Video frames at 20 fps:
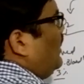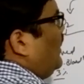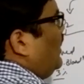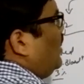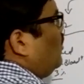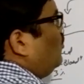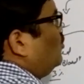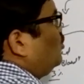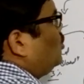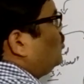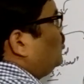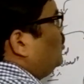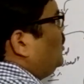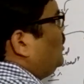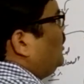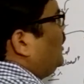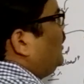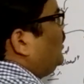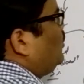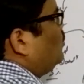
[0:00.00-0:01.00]
Around
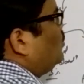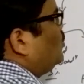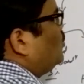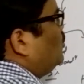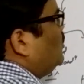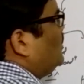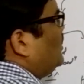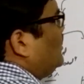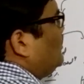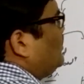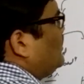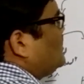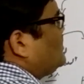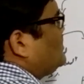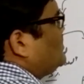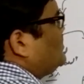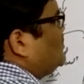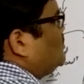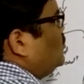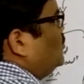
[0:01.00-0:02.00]
20 to
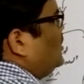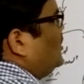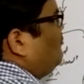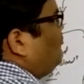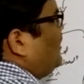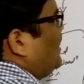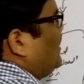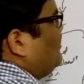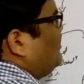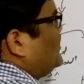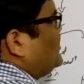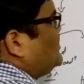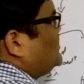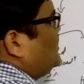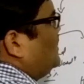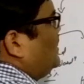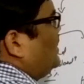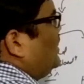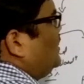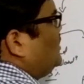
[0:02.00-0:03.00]

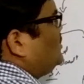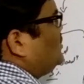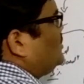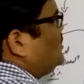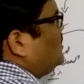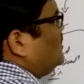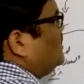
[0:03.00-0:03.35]
25%